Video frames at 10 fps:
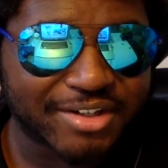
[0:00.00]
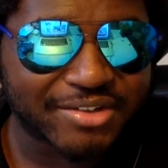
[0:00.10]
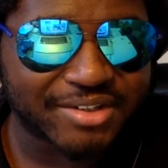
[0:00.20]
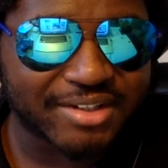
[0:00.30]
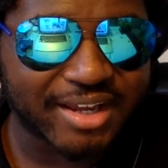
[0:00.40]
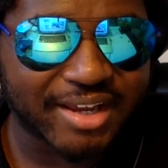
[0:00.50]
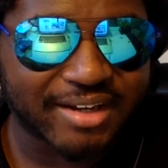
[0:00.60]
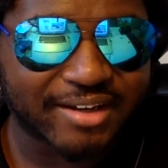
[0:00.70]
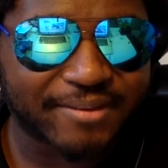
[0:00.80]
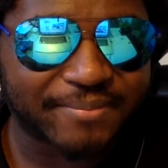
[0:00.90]

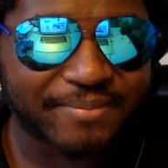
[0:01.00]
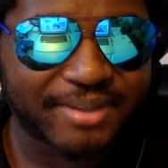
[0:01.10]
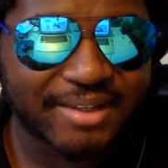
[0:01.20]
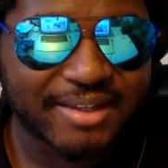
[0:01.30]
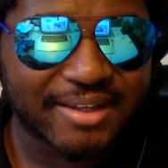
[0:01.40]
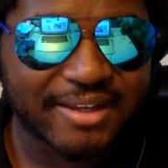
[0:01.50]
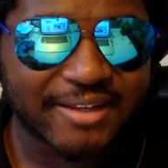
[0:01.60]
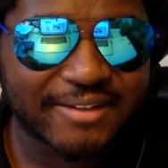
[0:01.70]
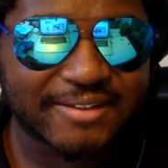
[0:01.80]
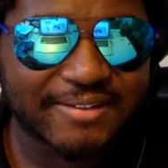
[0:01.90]
interested.
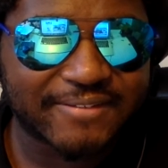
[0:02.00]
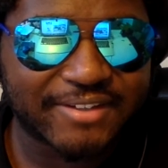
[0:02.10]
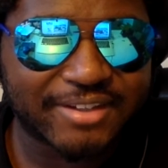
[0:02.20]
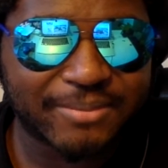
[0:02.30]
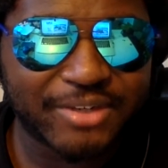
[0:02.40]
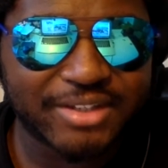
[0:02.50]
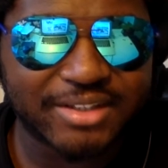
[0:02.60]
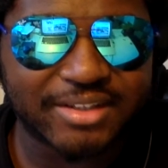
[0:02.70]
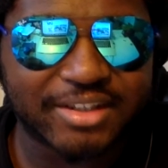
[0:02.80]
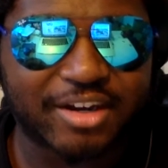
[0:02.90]
It's for some
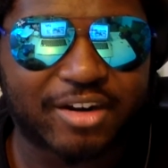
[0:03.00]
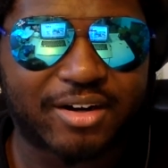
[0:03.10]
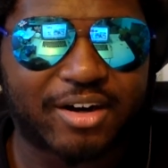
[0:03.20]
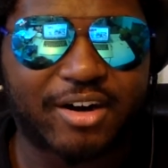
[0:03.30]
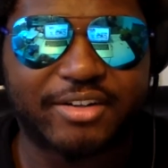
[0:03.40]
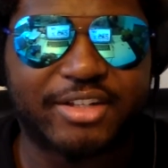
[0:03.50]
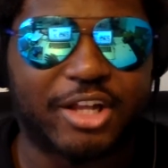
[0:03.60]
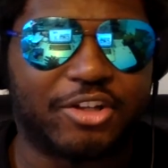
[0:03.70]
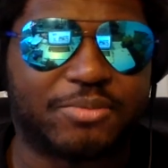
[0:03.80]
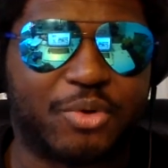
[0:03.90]
reason the art
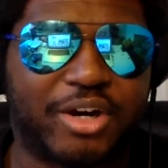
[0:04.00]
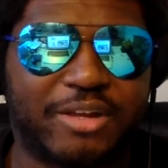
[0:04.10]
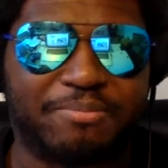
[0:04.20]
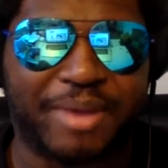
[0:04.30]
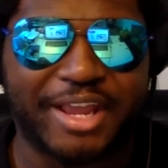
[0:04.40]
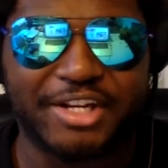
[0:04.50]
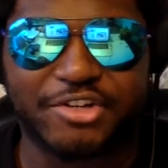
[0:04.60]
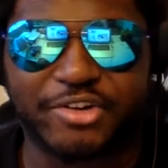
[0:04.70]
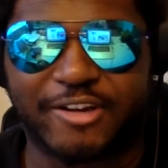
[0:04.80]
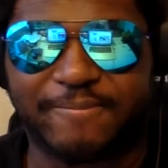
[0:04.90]
style looks more like
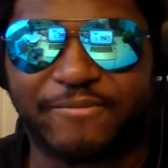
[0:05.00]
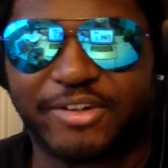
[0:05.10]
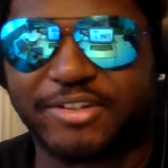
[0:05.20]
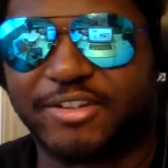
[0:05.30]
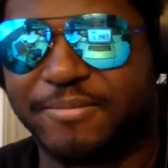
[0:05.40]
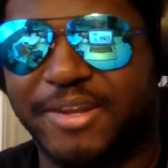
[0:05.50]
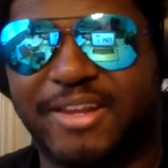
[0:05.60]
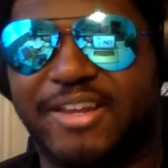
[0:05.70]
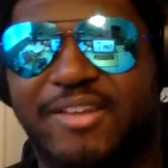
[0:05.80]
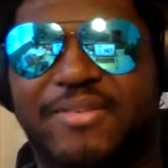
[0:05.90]
Bang's Ring to
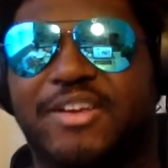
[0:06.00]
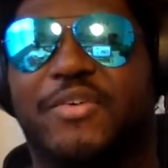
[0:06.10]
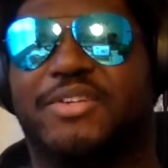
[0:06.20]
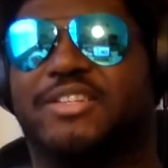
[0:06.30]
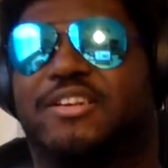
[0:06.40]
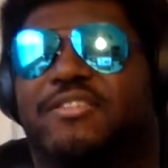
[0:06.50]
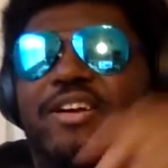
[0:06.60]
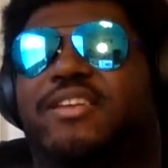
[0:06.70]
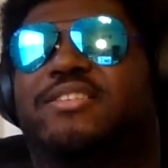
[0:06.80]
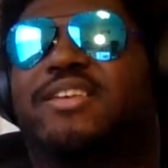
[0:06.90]
me, even though it's
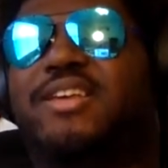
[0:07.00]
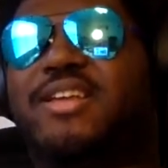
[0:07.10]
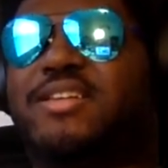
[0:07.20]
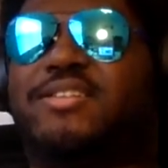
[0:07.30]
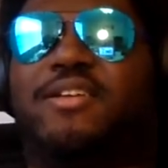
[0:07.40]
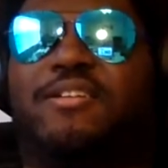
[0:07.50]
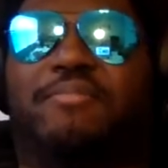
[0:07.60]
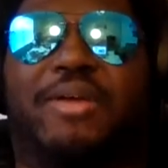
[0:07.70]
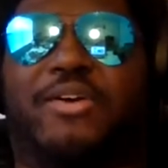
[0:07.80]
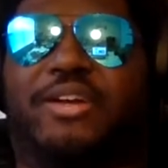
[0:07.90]
Sunrise. Something
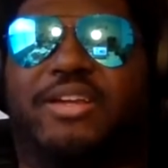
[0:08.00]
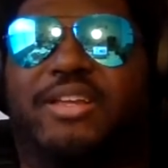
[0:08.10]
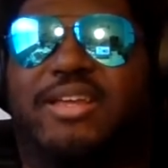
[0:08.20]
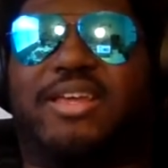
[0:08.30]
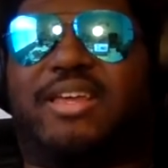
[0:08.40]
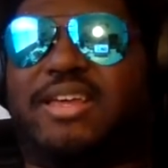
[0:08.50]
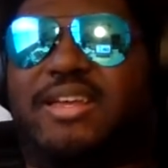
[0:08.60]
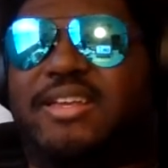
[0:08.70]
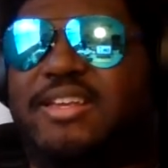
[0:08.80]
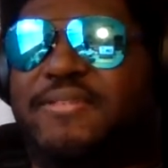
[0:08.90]
about it
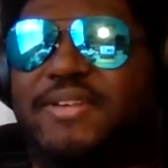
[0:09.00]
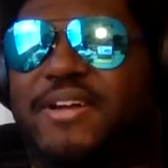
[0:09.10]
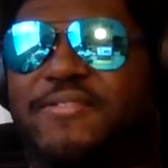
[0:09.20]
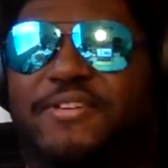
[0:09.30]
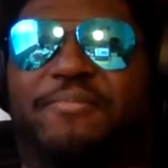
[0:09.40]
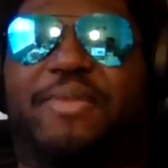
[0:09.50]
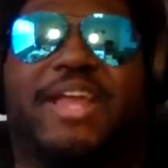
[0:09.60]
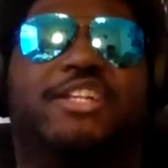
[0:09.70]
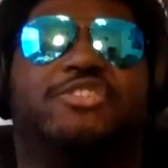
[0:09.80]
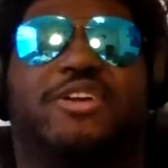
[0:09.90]
gives off a
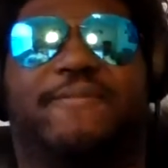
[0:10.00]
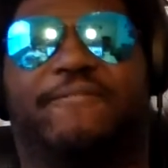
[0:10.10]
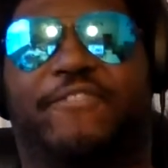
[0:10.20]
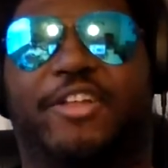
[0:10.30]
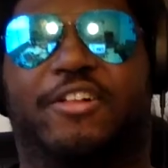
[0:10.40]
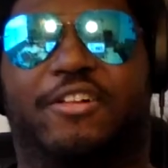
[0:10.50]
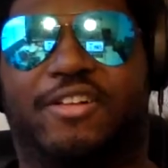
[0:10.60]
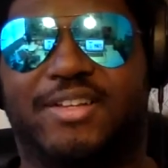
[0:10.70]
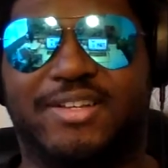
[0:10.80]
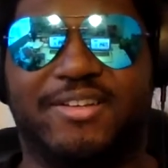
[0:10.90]
Bang's Ring
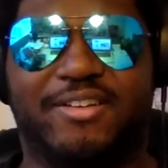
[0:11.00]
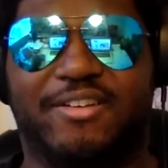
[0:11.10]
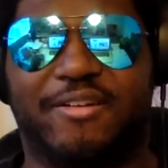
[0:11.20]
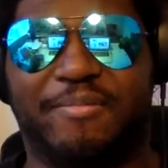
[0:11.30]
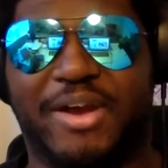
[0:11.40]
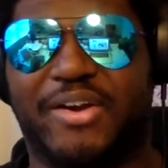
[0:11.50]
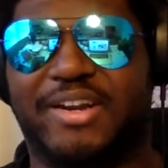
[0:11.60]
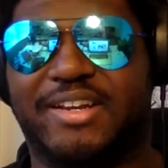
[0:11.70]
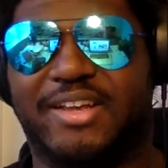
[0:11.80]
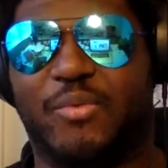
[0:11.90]
feel about
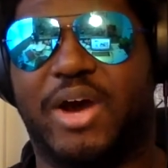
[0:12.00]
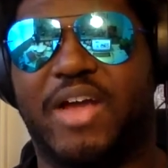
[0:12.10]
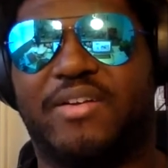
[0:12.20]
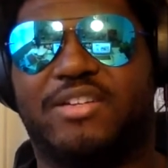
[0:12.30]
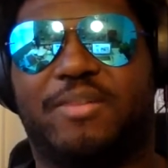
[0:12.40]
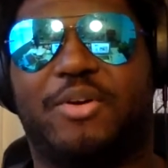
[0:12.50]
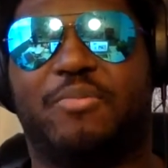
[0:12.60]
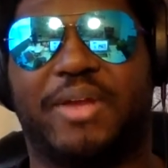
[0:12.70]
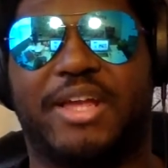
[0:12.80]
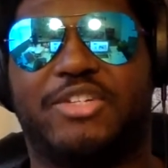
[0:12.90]
it. And why I would talk
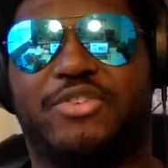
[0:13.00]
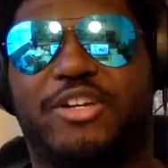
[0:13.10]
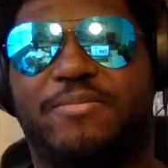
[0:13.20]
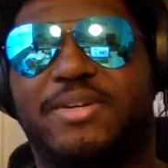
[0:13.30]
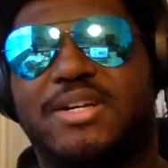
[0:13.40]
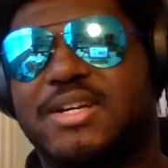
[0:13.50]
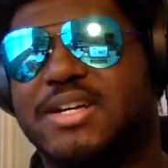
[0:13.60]
about Bang's Ring,